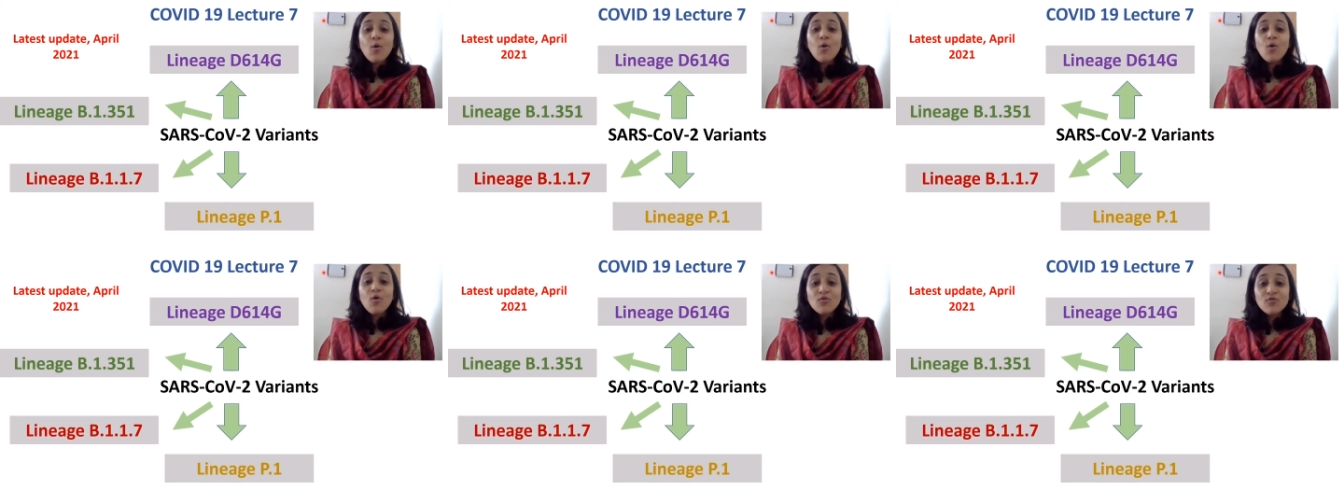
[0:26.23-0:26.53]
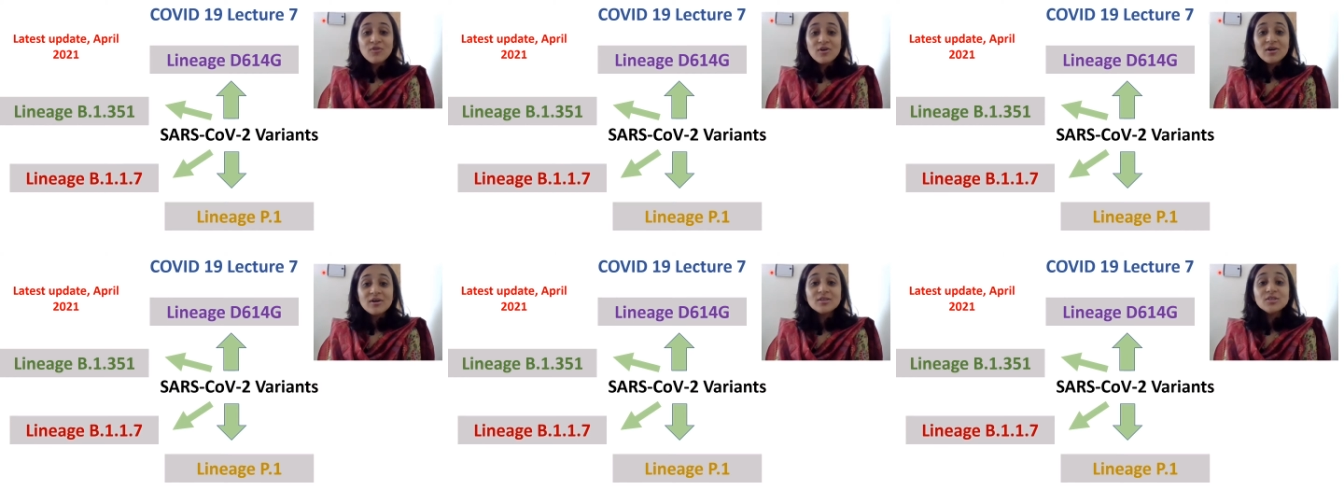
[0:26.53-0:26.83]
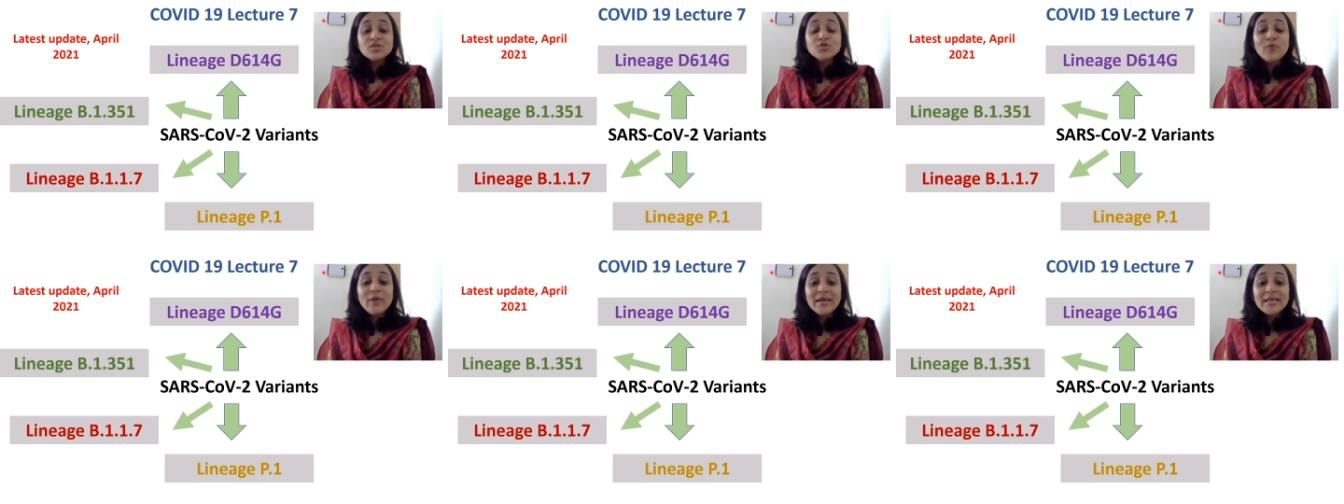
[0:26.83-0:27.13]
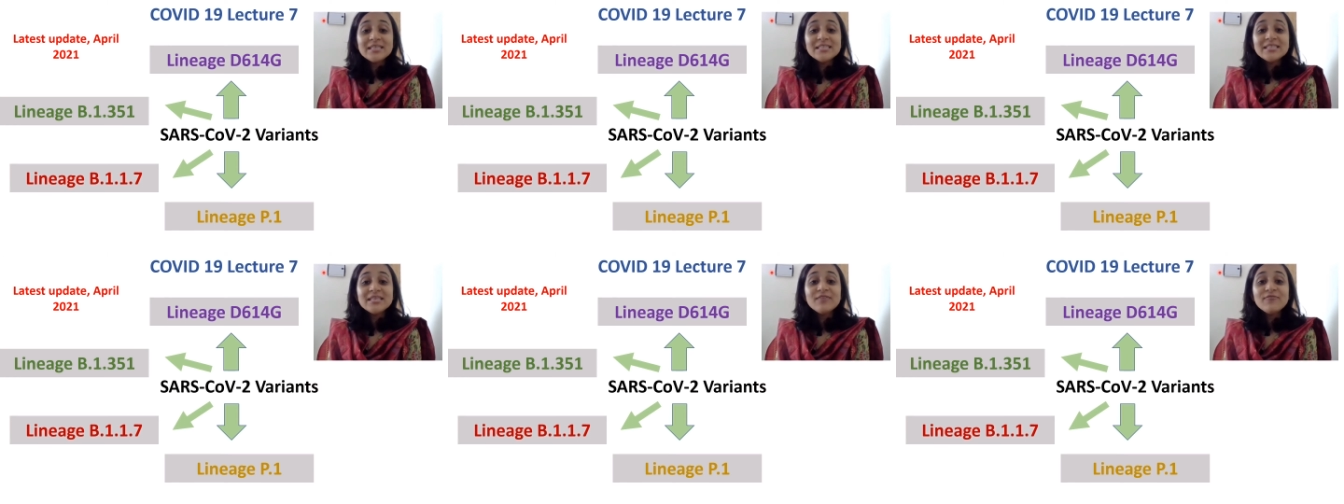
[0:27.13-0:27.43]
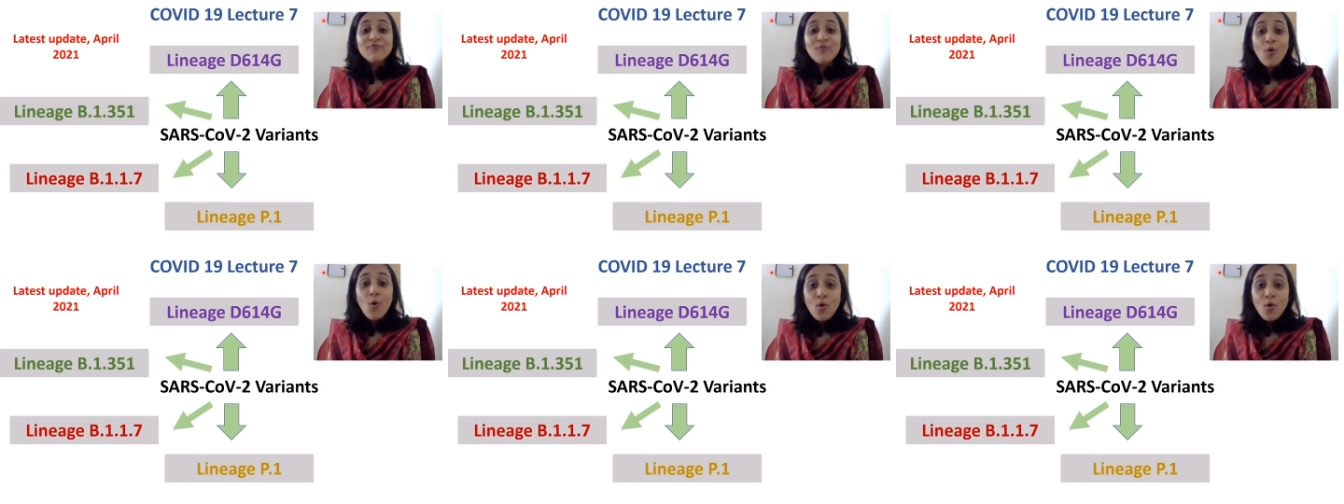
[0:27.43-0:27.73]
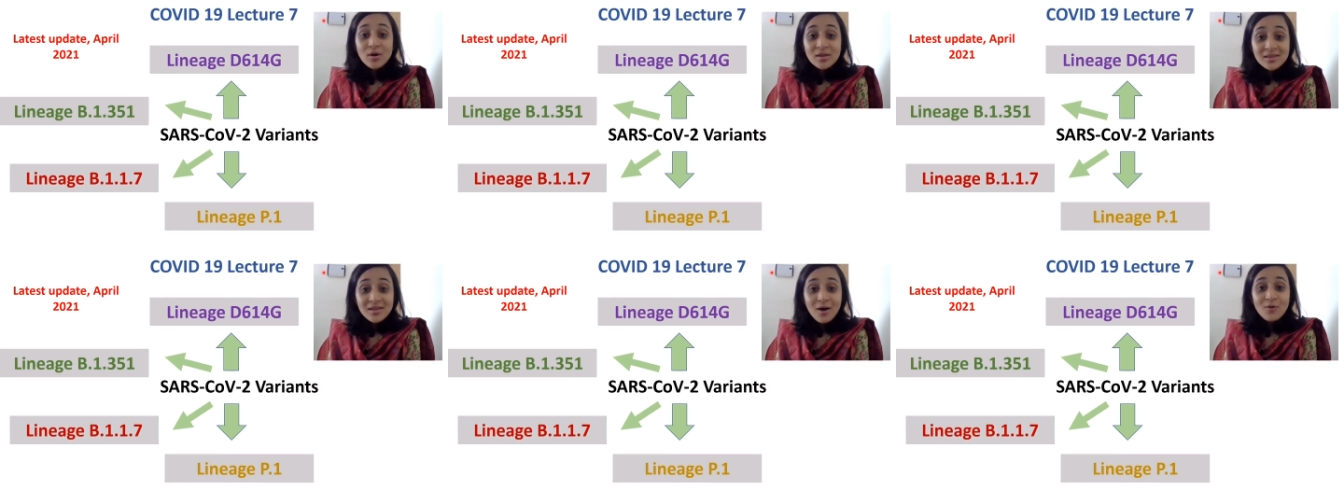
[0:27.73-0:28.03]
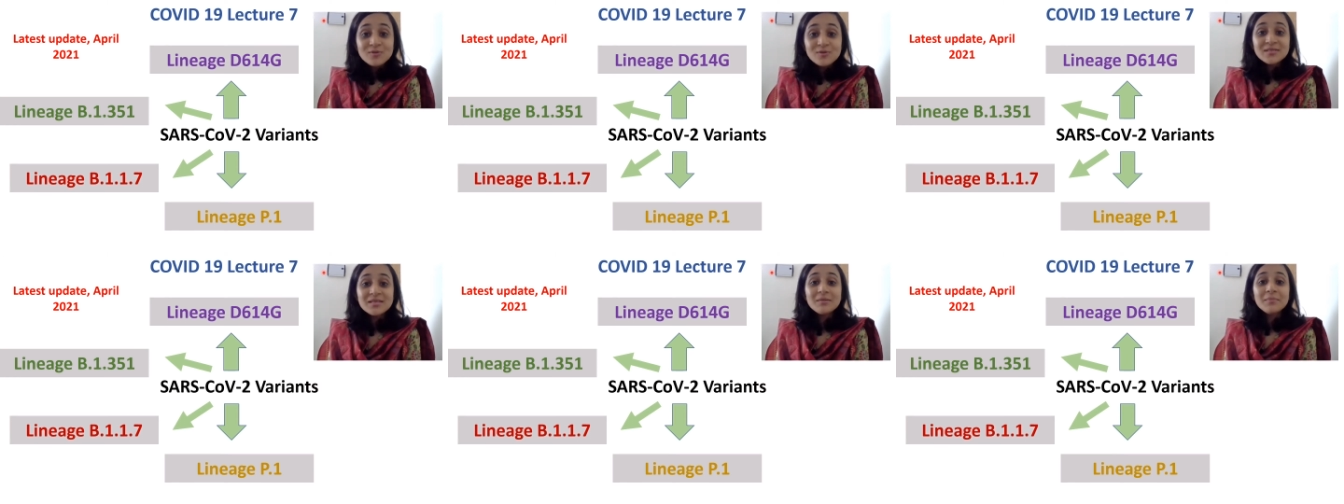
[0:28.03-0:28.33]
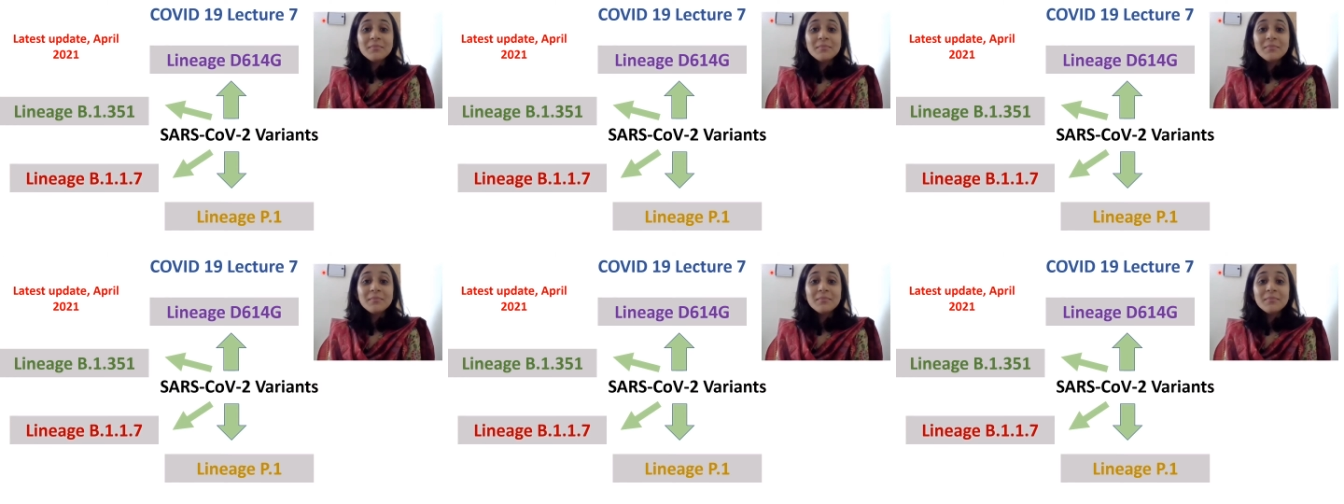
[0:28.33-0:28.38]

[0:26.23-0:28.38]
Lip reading: over 24,000